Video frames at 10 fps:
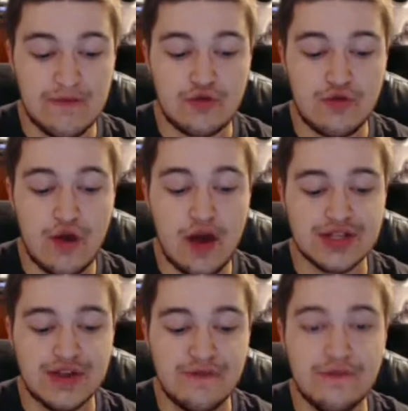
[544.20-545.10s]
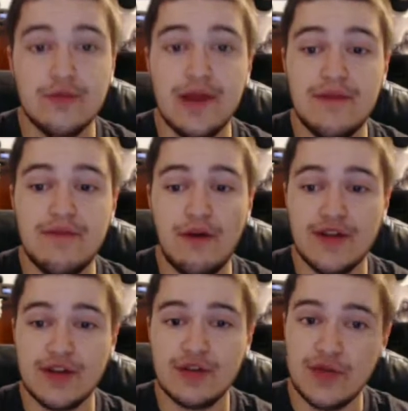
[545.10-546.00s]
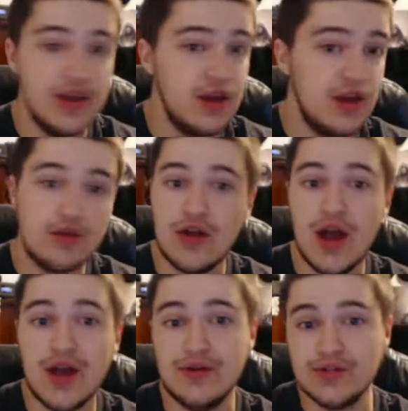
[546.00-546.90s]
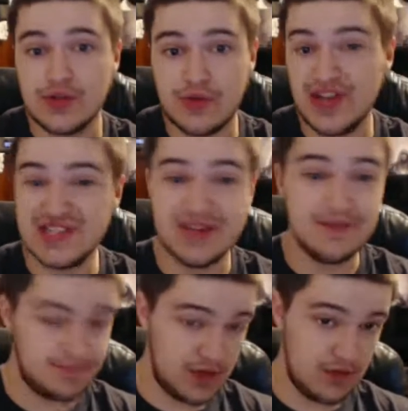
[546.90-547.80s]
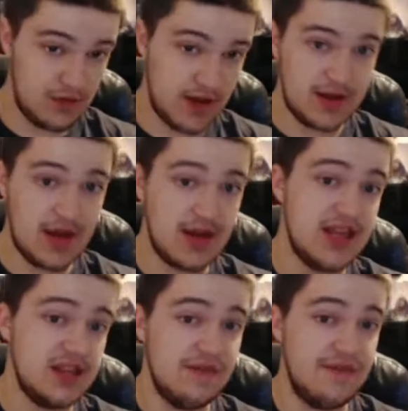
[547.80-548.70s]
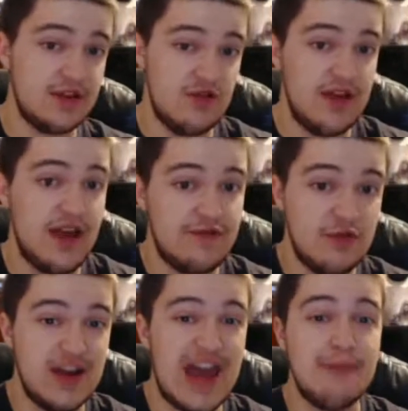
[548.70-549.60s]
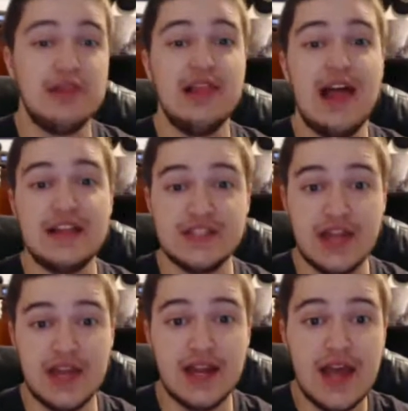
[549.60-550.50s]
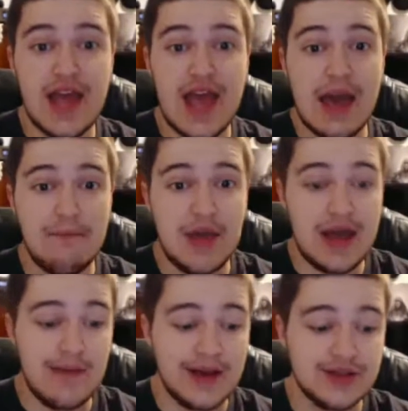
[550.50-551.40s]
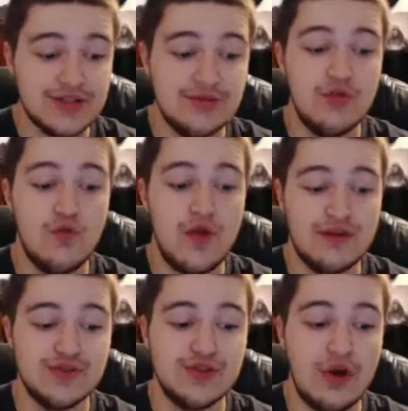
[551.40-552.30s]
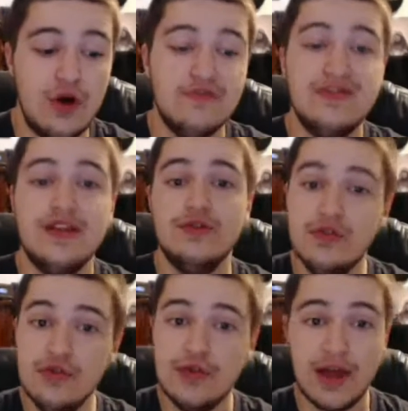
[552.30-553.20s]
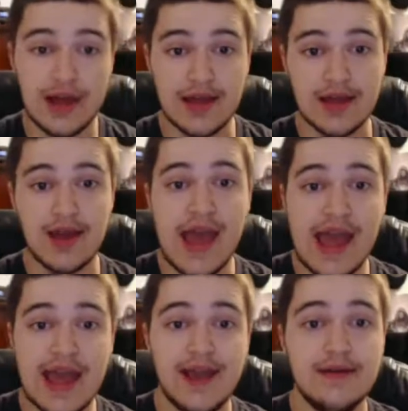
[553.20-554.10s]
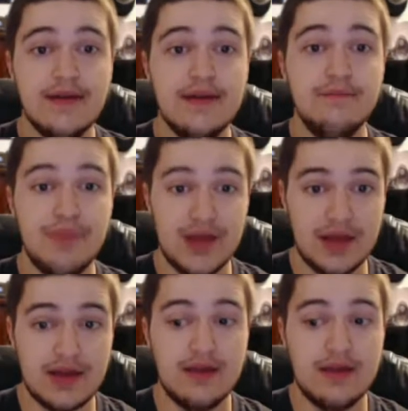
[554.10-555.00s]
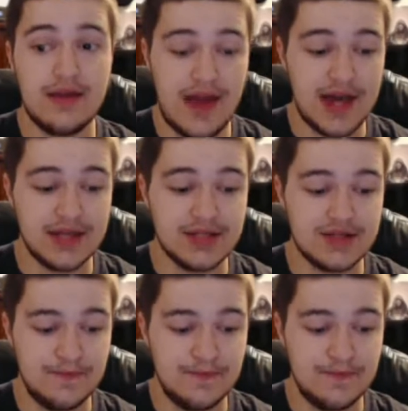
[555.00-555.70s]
Crossing for the pinfall victory. Crowd goes crazy. Right guy to get the victory after what happened last night at Payback. So your winners are the New Day and Big Cass.